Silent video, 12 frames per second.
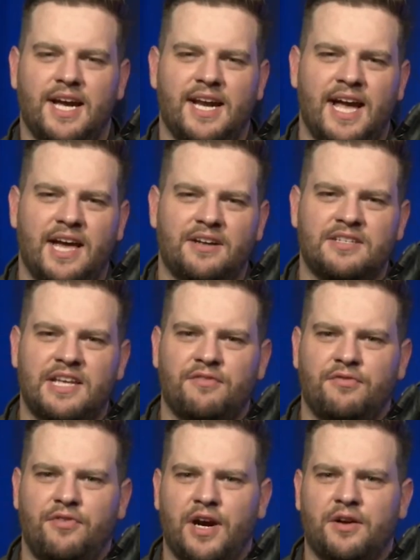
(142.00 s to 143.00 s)
Dan, how does
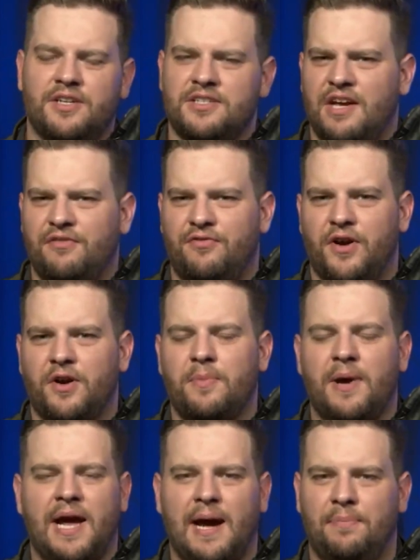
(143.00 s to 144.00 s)
that vary? Does that vary
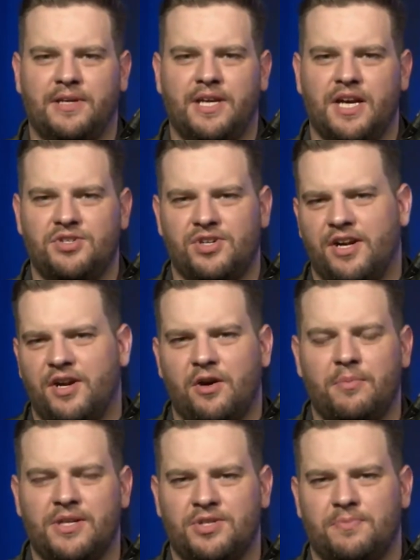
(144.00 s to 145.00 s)
by application? I know
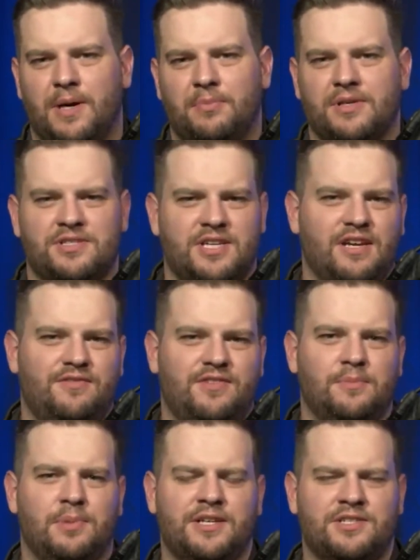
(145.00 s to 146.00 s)
I mentioned public
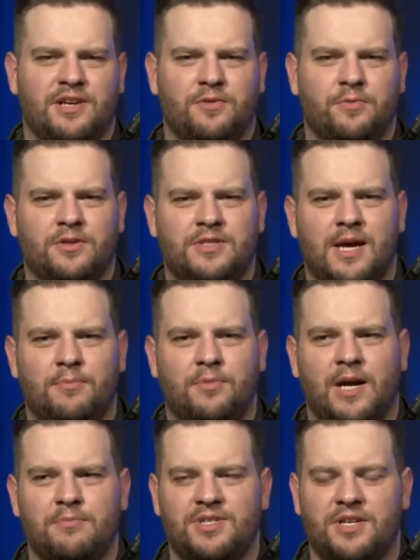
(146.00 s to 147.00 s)
safety in places like real-time
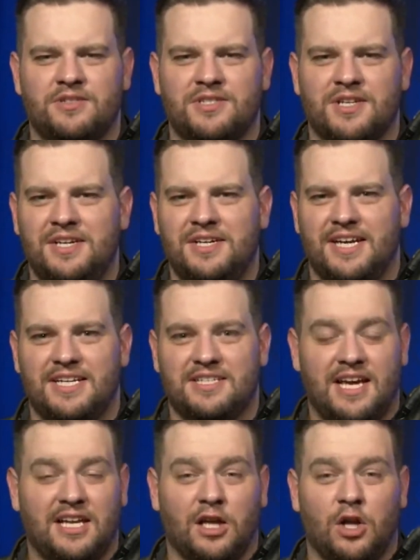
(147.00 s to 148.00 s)
crime centers. Is
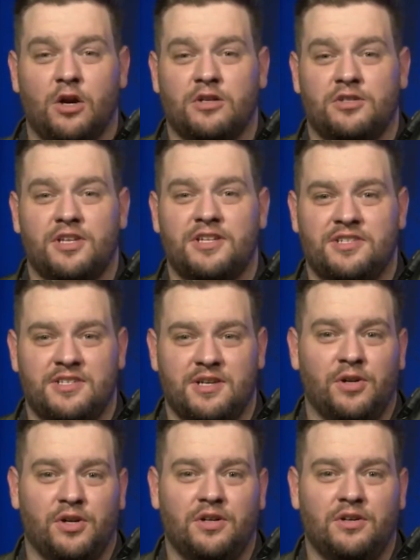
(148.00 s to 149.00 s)
that largely
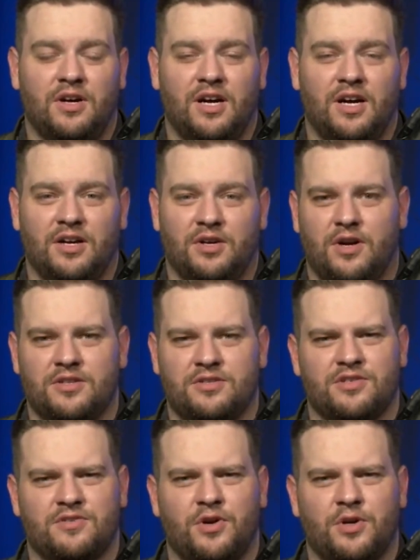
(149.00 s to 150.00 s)
similar across
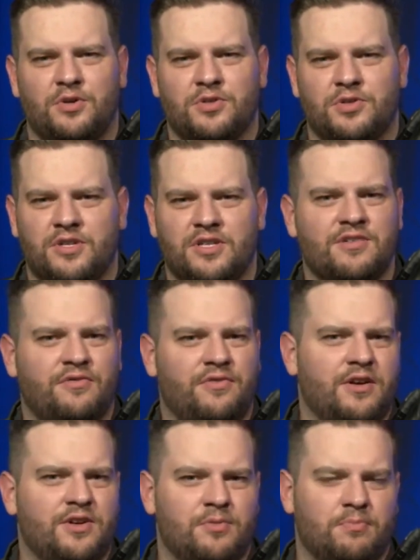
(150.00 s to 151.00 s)
those verticals, or does it
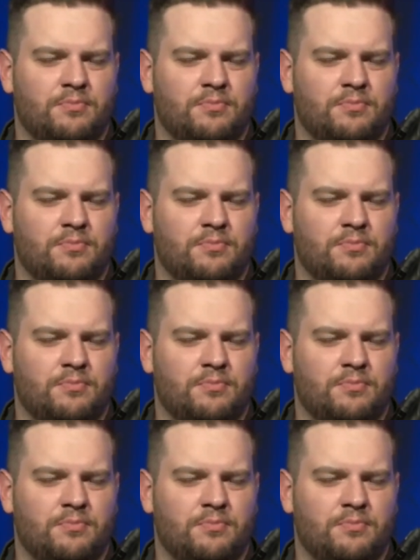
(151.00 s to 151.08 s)
vary a